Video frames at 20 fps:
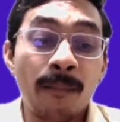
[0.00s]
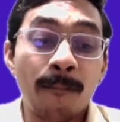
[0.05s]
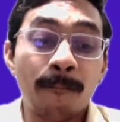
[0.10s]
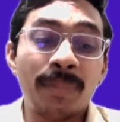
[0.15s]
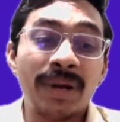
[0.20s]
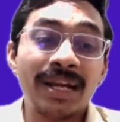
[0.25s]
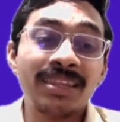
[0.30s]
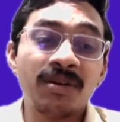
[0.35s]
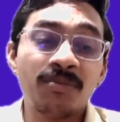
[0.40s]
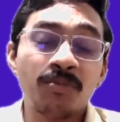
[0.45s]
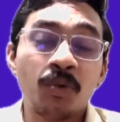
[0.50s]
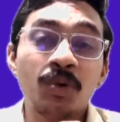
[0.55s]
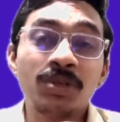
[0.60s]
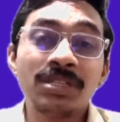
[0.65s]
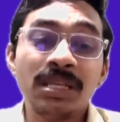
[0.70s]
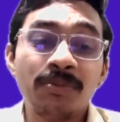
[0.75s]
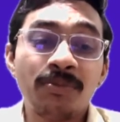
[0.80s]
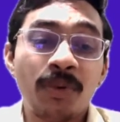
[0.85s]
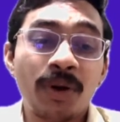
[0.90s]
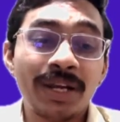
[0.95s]
But the
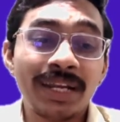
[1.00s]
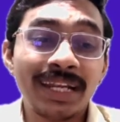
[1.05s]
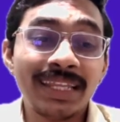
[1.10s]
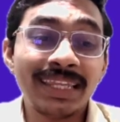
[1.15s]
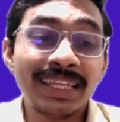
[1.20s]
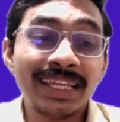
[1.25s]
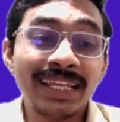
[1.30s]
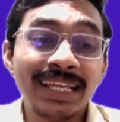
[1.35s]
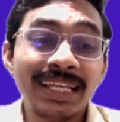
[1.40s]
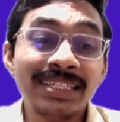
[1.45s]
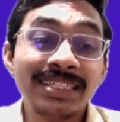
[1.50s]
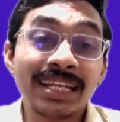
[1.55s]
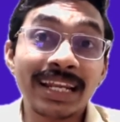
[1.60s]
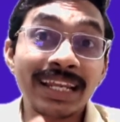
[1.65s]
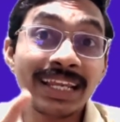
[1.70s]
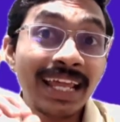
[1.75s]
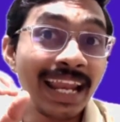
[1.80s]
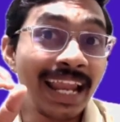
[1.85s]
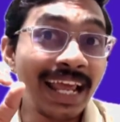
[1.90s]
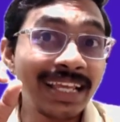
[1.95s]
most important thing is
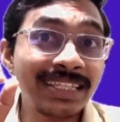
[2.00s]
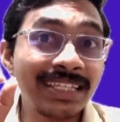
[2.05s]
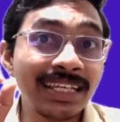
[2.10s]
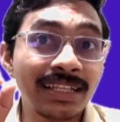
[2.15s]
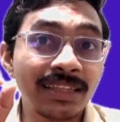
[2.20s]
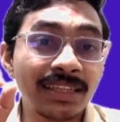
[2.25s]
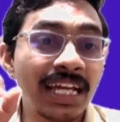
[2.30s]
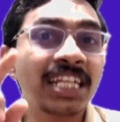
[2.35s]
realizing.